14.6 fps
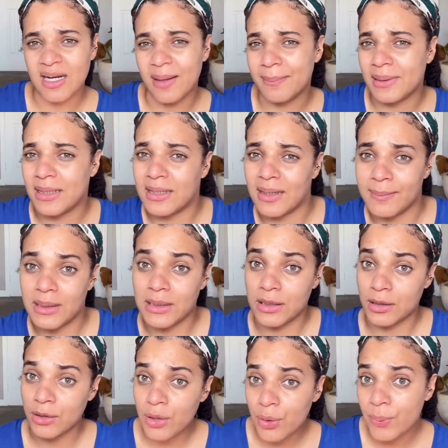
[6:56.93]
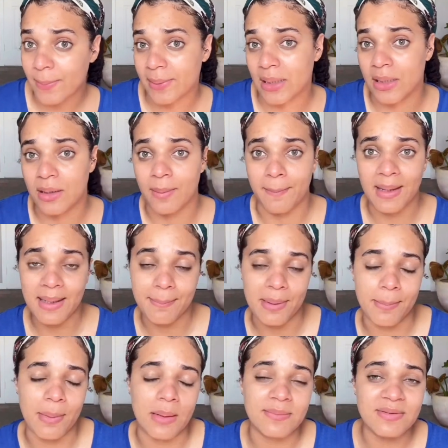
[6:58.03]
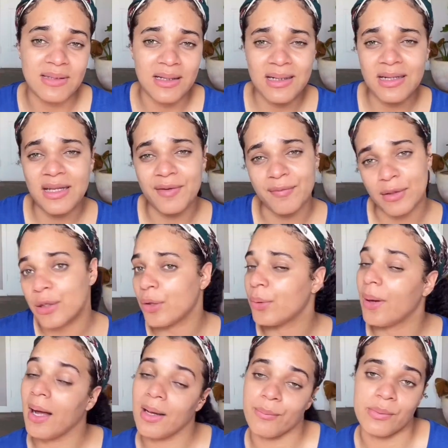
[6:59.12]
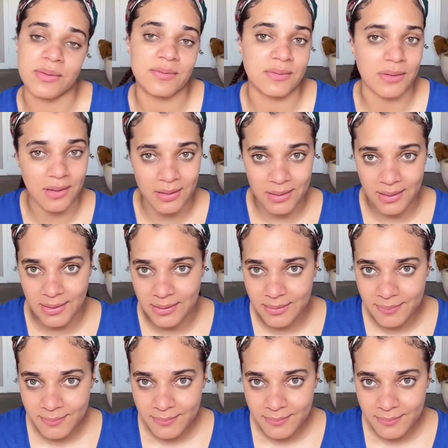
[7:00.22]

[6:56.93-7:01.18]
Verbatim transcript: I'm like, I'm gonna go, I'm gonna come back. My mom's not gonna even know I was gone.